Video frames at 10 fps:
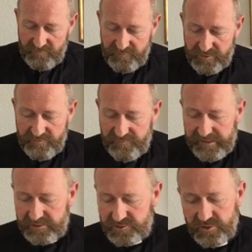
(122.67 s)
for the
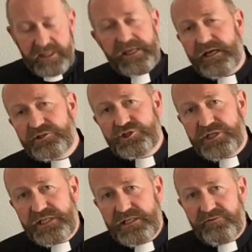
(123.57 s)
victory
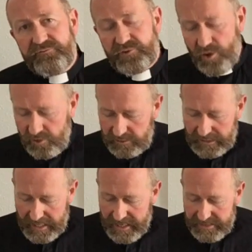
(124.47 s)
achieved on
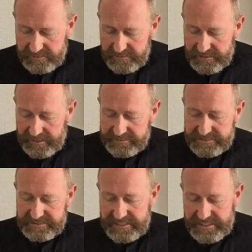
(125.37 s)
land, at
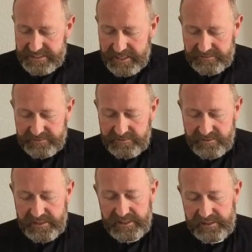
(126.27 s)
sea, and in
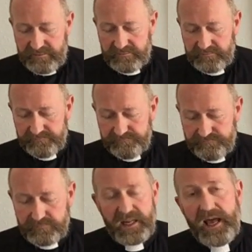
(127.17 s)
the air,
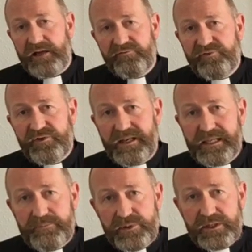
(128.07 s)
and for the
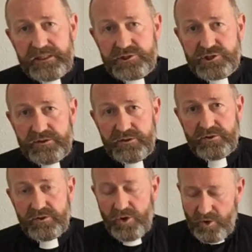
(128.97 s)
liberation
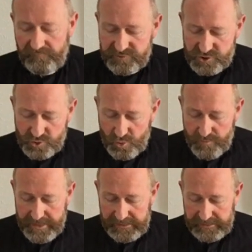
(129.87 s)
of so
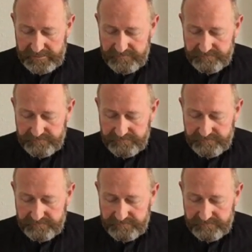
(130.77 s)
many.